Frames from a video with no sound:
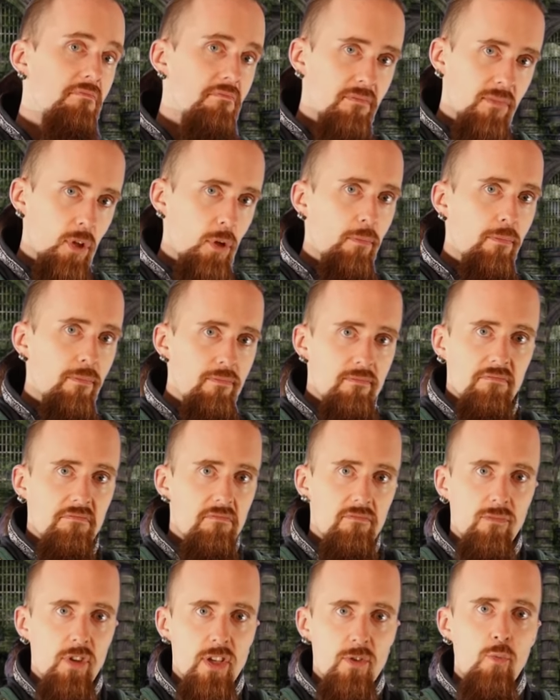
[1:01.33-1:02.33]
you know,
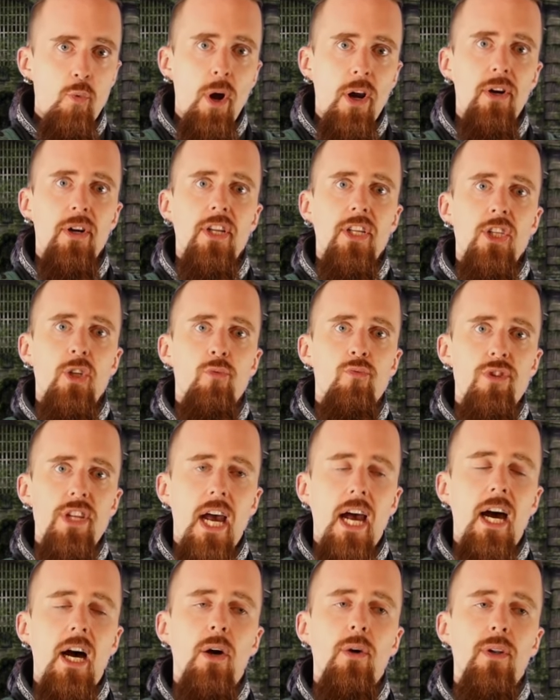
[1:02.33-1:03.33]
it wearing you
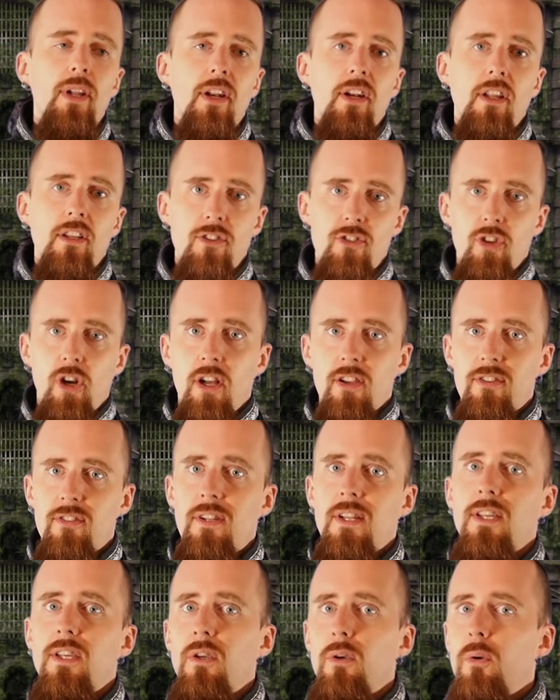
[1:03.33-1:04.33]
down and
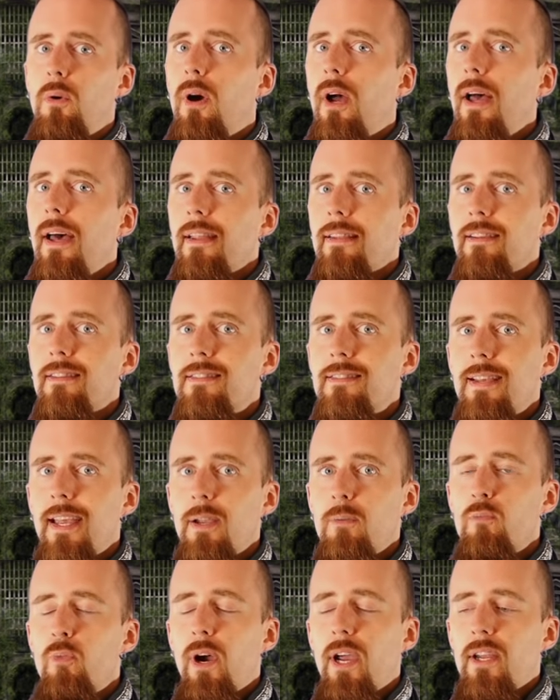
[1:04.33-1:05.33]
exhausting you the
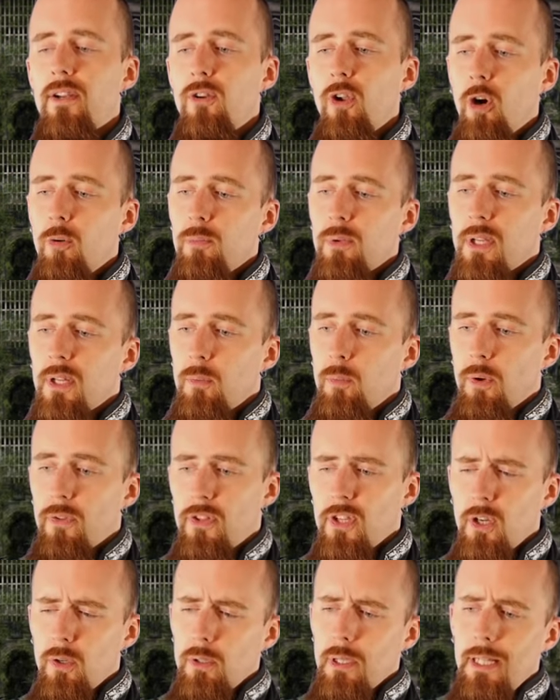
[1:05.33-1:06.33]
same way normally.
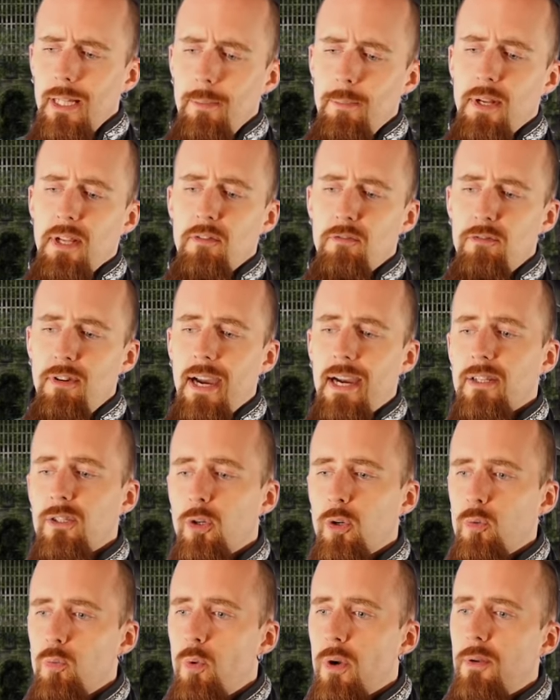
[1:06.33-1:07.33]
What the only limiting
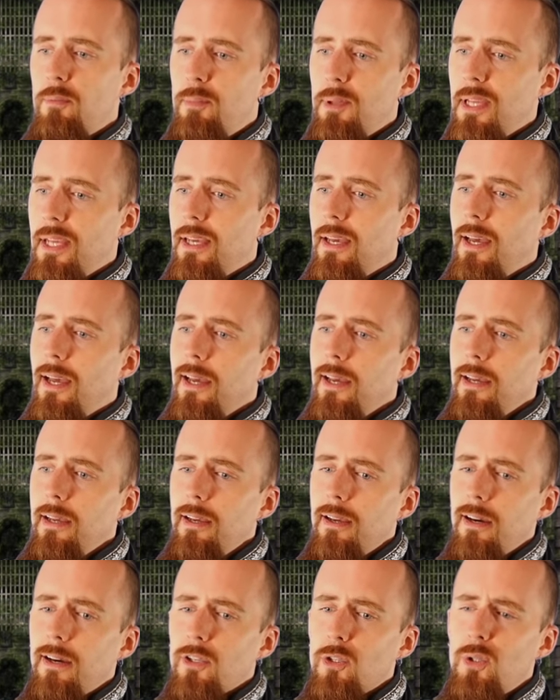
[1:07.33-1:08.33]
factor would be
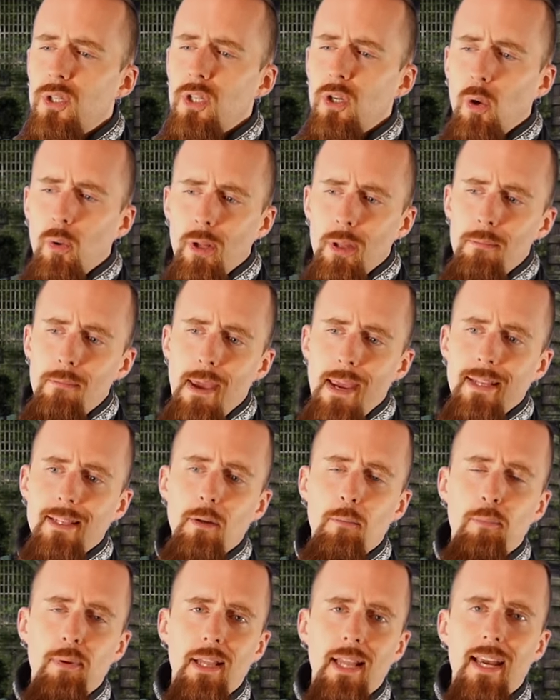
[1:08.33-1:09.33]
you can only make
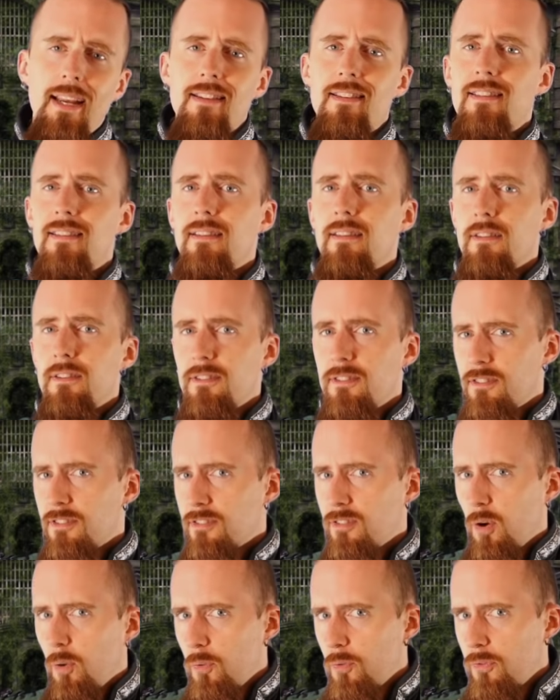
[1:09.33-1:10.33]
the plates
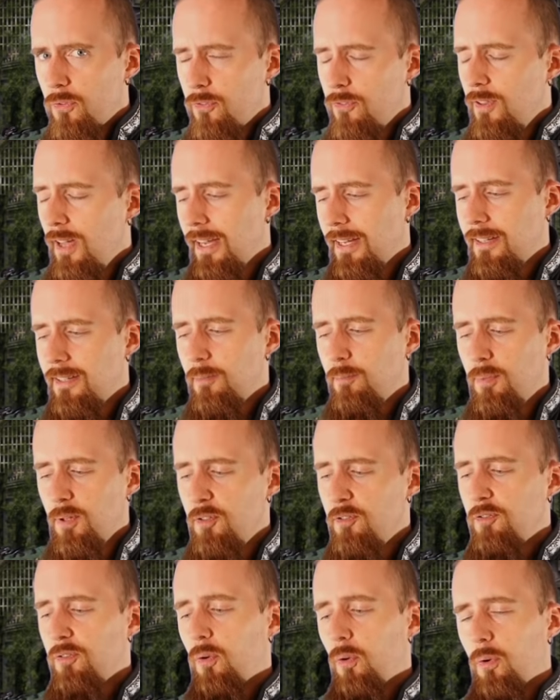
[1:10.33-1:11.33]
so thick
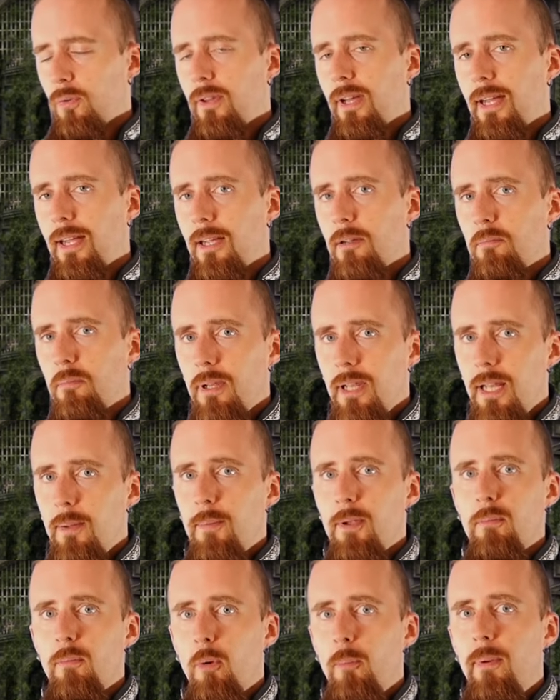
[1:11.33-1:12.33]
before they
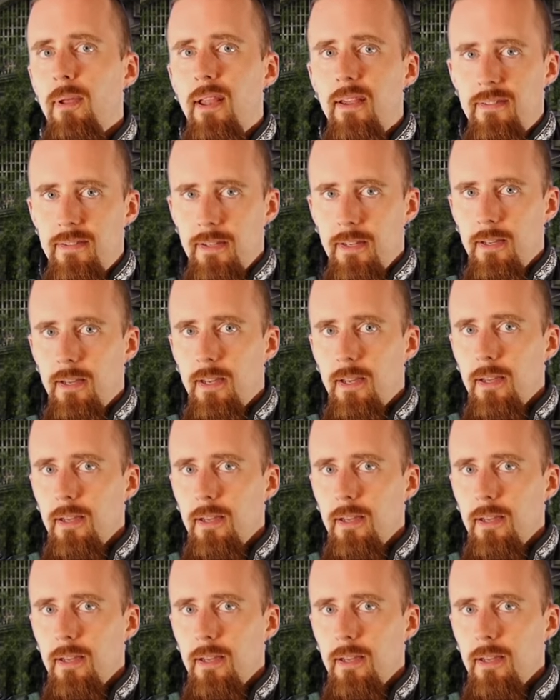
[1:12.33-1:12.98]
limit mobility